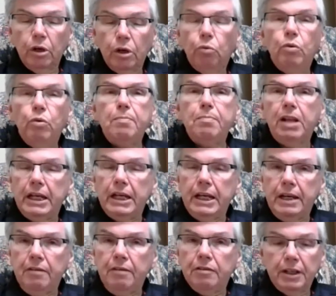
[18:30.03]
We
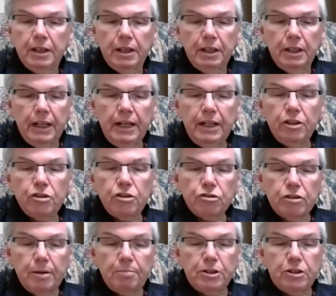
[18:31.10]
believe that in the
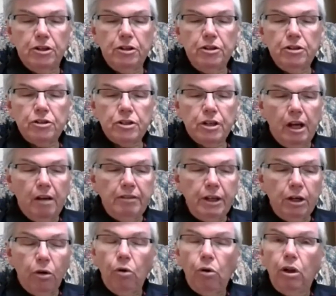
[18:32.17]
scriptures of
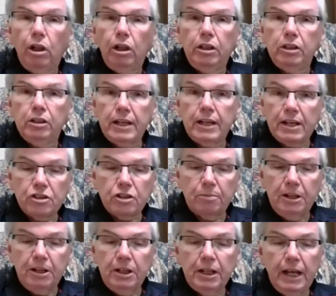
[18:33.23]
the Old
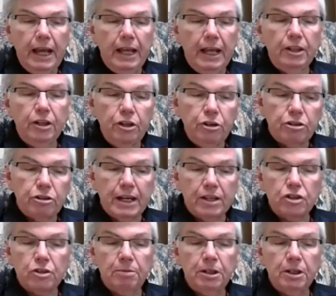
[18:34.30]
Testament and the New
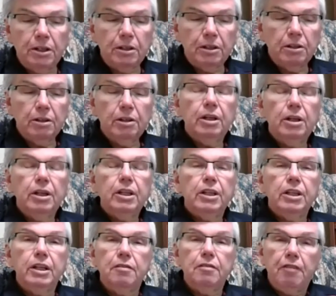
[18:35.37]
Testament,
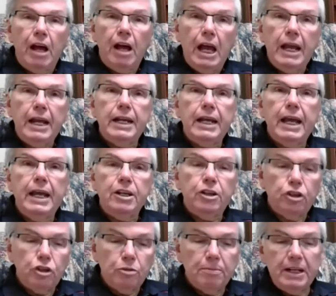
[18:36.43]
the divine and
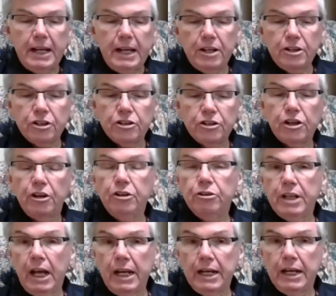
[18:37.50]
human natures are
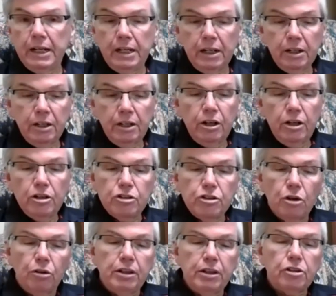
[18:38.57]
united
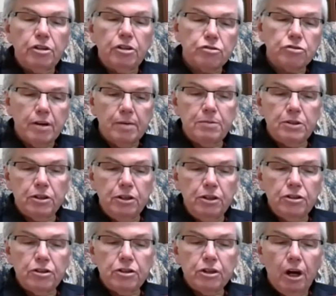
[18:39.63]
so that the
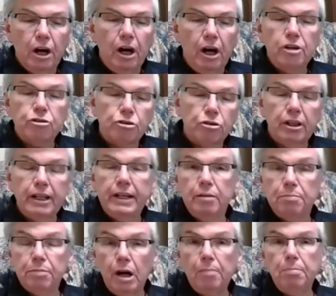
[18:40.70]
scriptures are truly
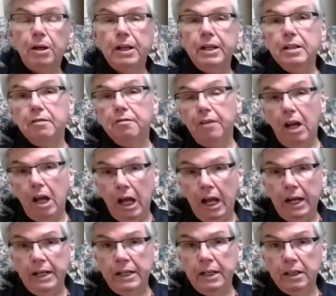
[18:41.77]
and properly
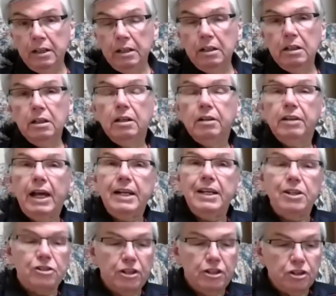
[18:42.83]
divine, that
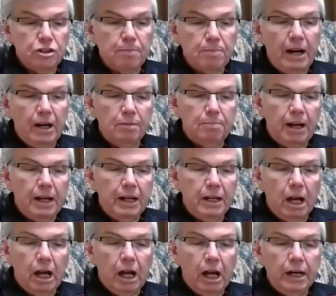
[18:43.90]
is, inspired by
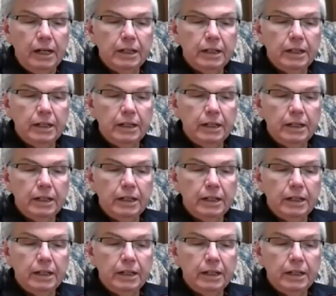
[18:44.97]
God,